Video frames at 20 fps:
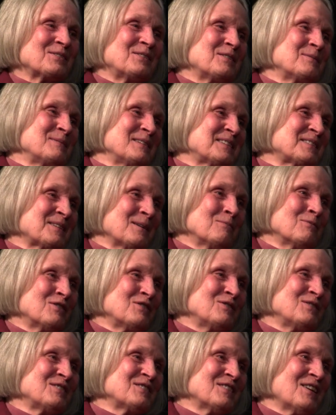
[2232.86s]
going to be
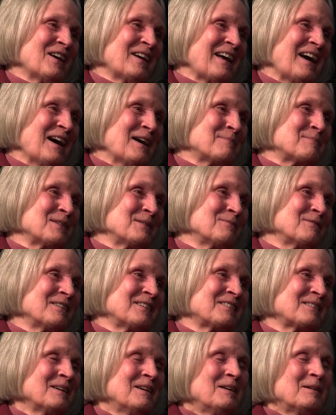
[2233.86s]
someone who's not happy
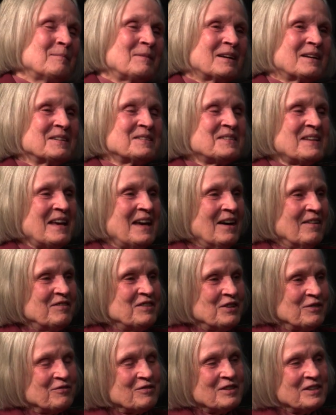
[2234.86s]
with mm-hmm. because they have
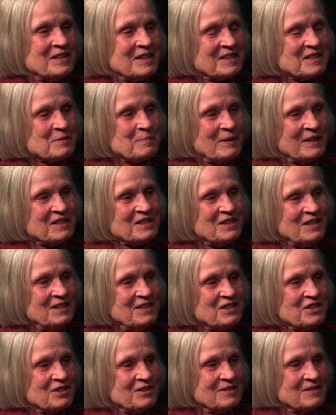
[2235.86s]
different
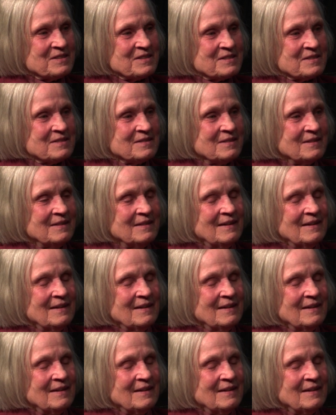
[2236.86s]
expectations.